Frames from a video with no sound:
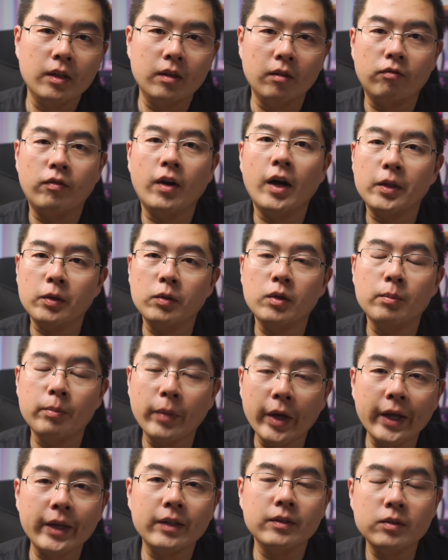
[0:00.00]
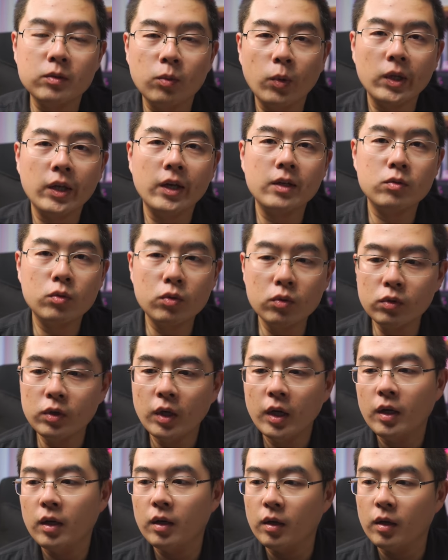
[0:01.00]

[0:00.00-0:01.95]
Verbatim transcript: that finally make this One X2